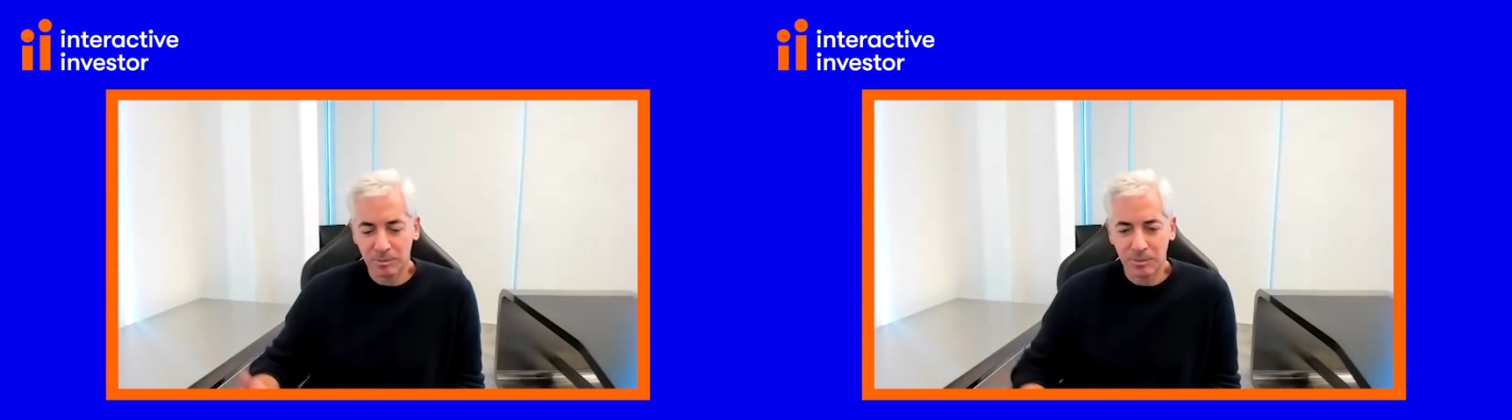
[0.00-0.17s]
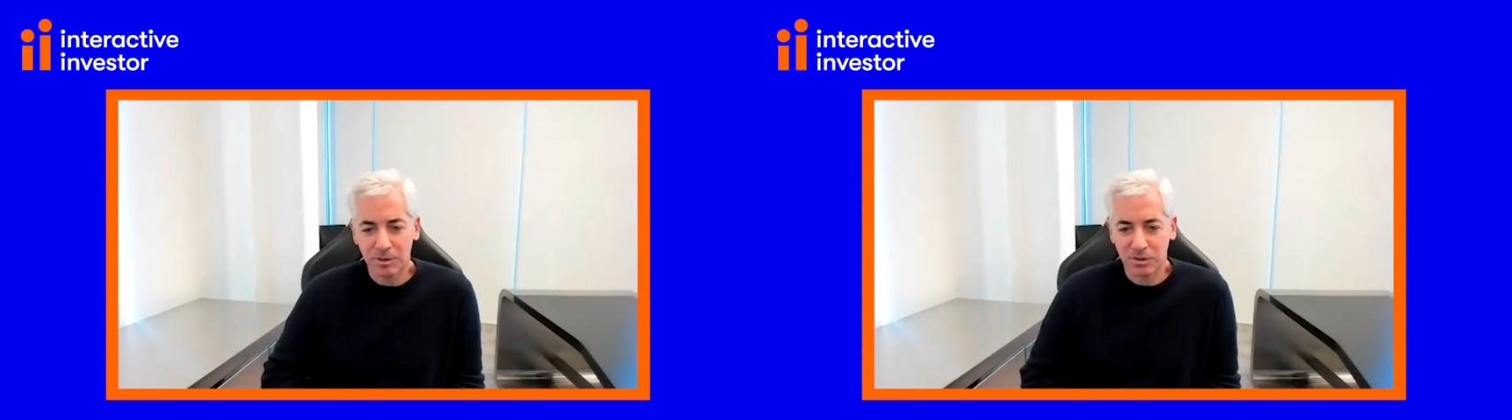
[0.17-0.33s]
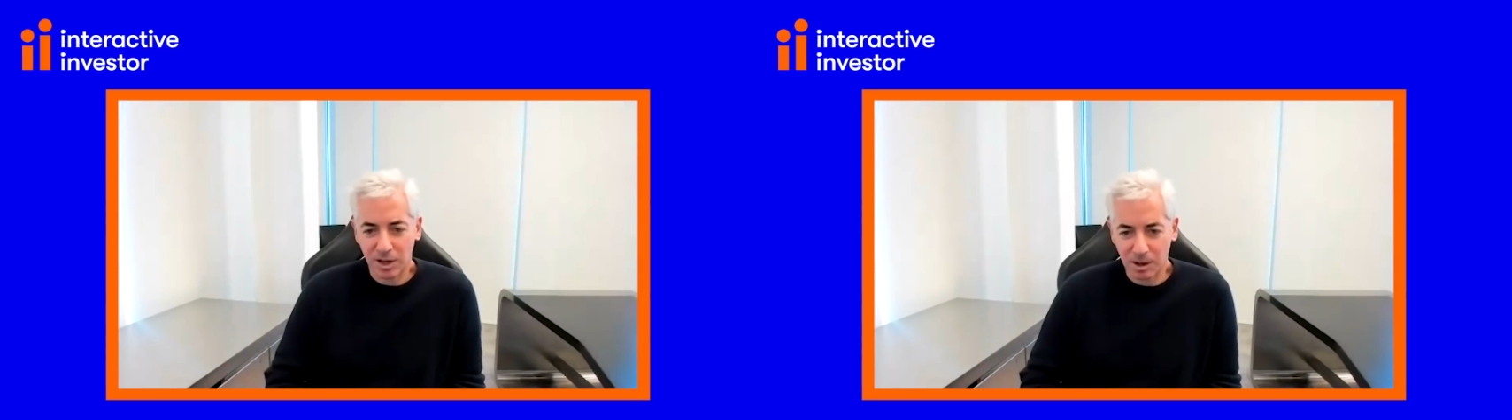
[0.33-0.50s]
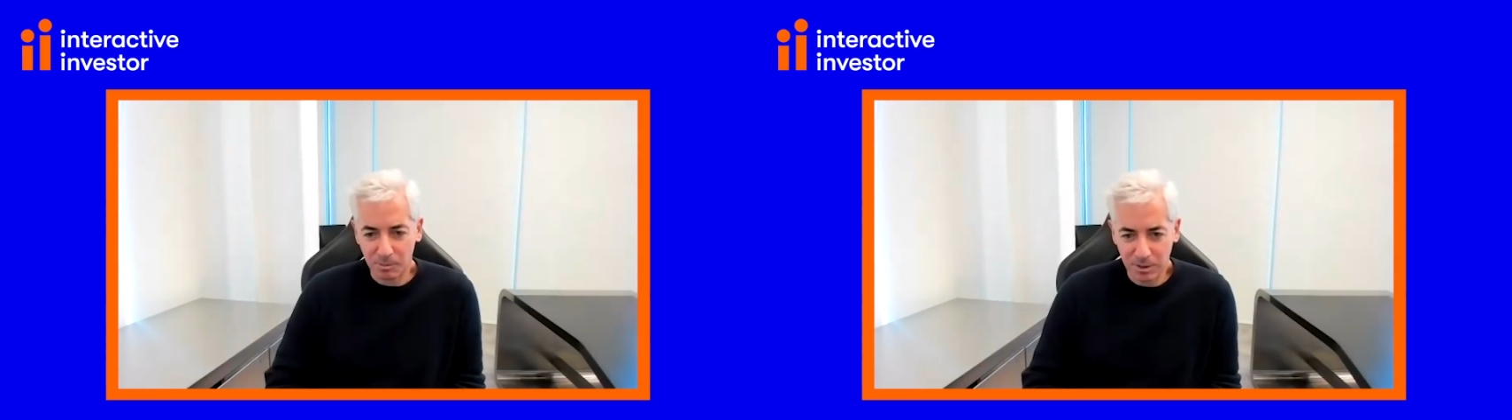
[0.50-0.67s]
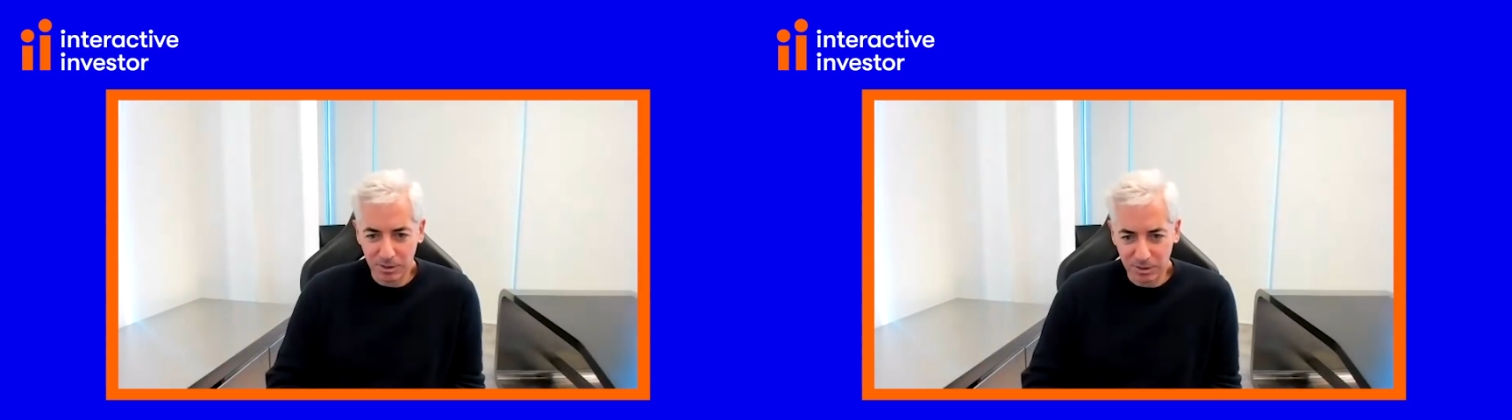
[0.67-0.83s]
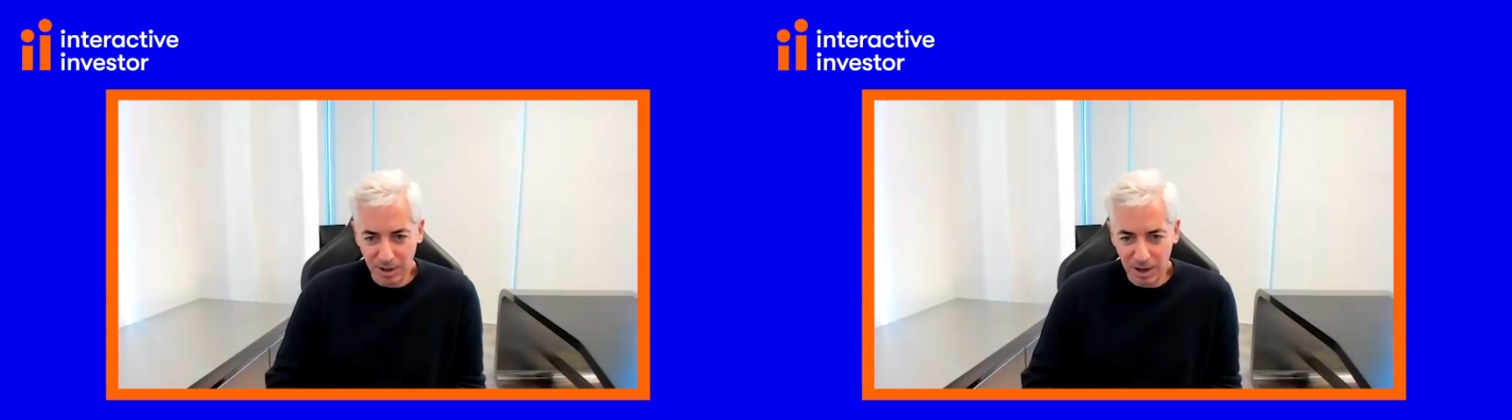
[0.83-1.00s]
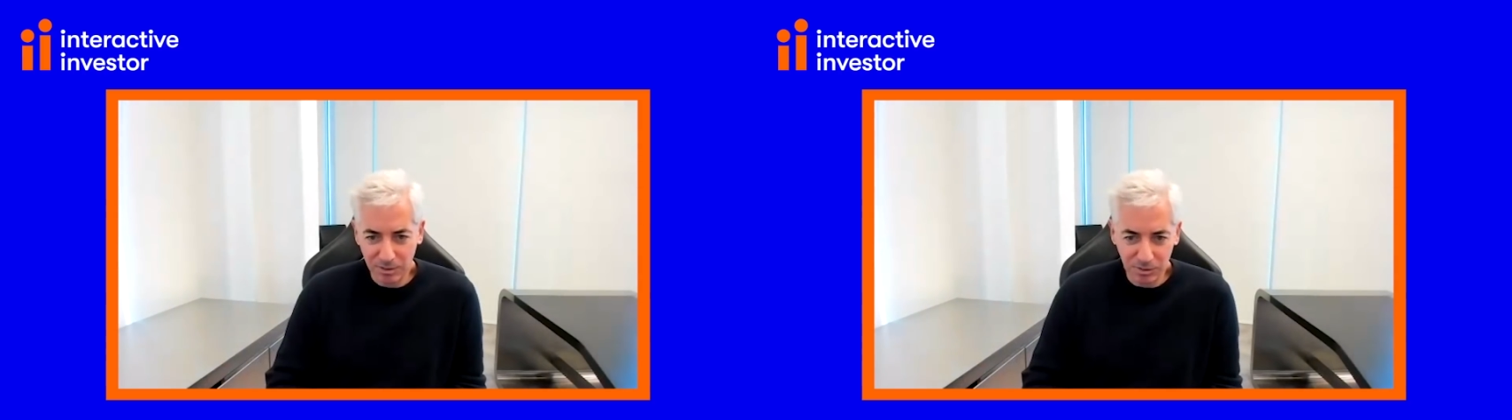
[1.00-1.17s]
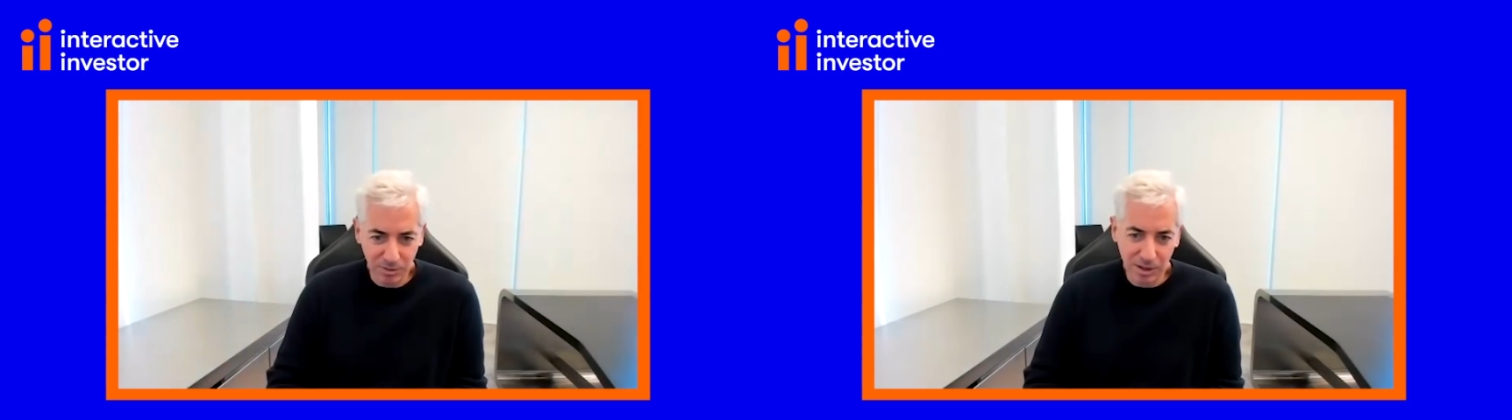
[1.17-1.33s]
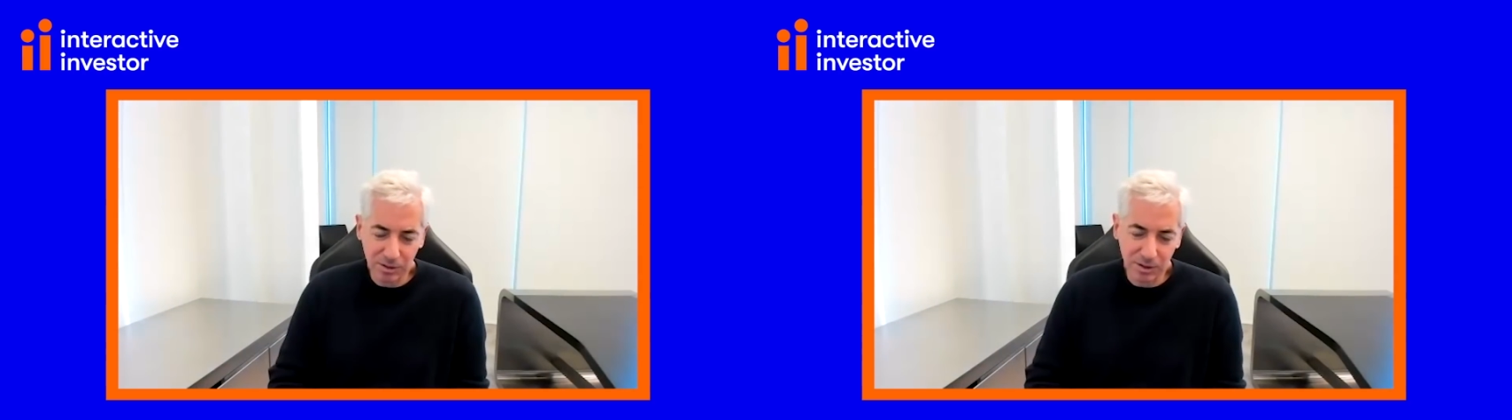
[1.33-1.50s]
set up these kinds
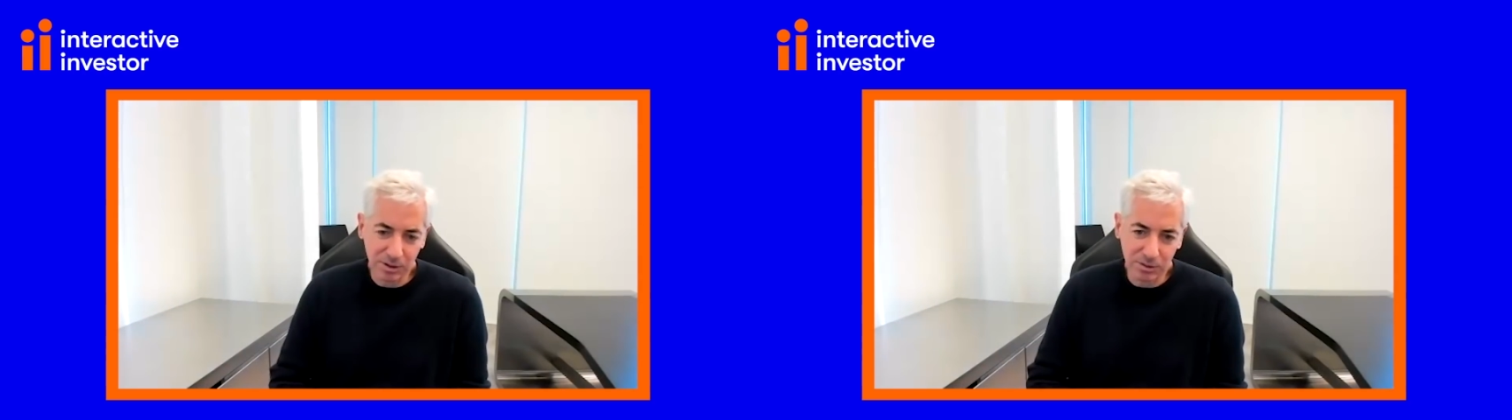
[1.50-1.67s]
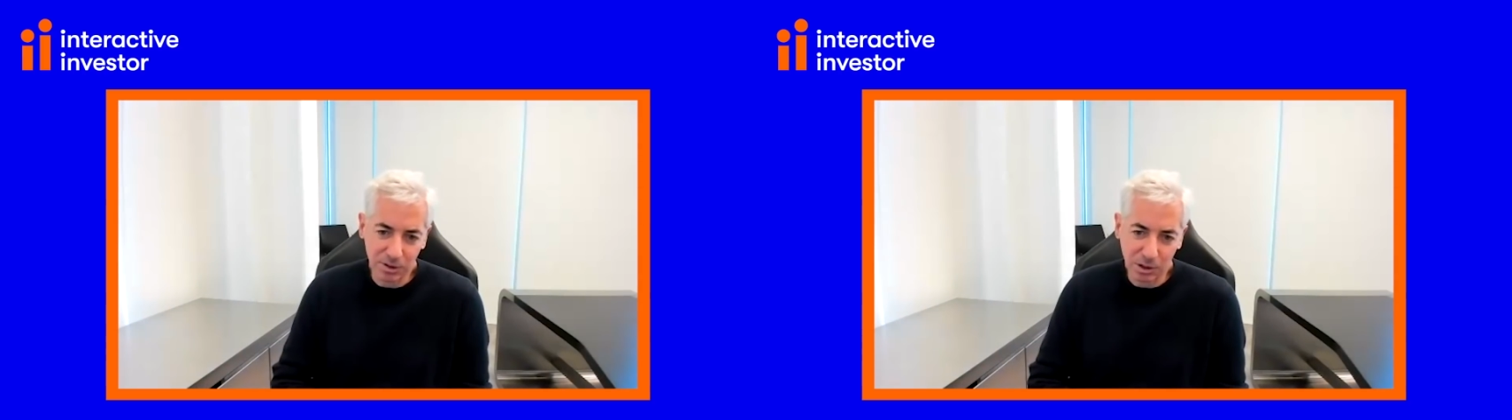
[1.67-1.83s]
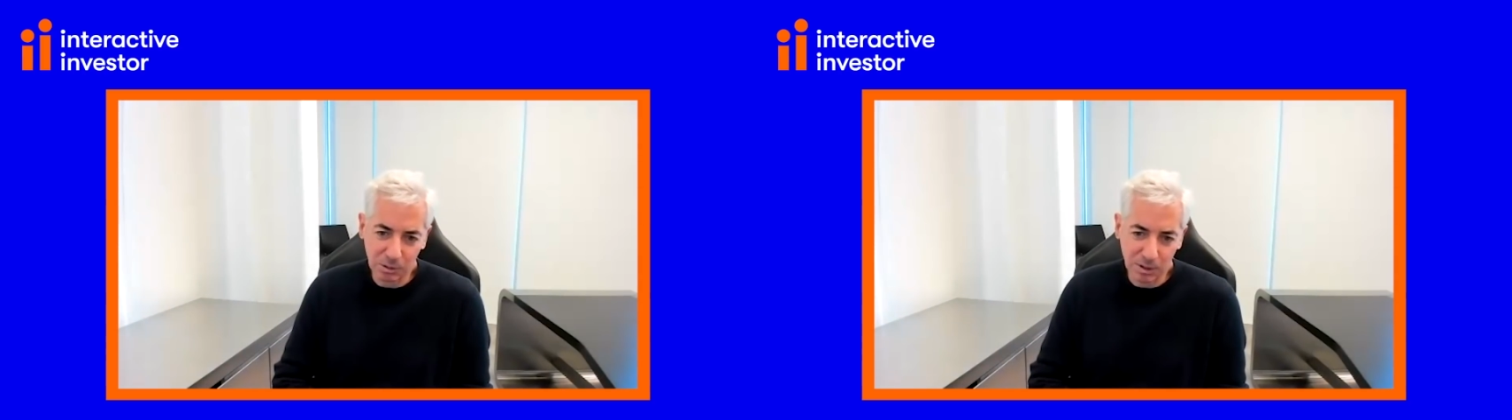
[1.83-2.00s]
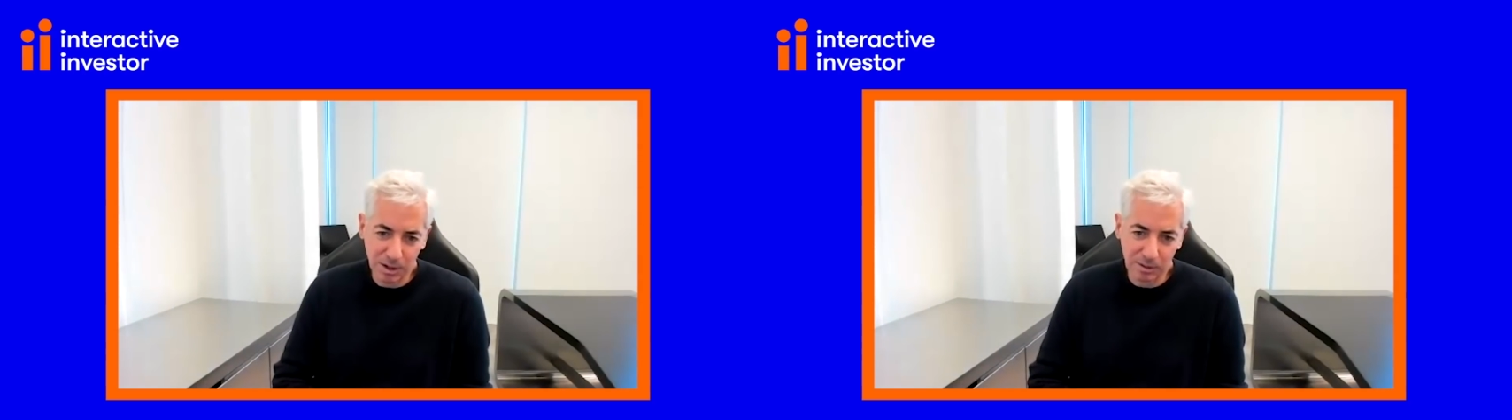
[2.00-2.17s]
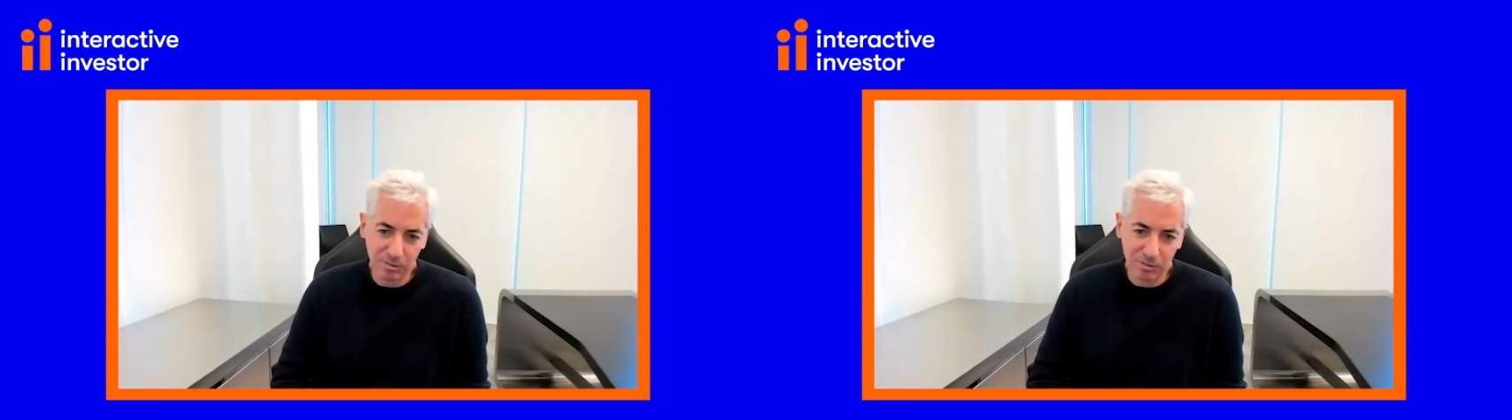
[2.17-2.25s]
of entities and create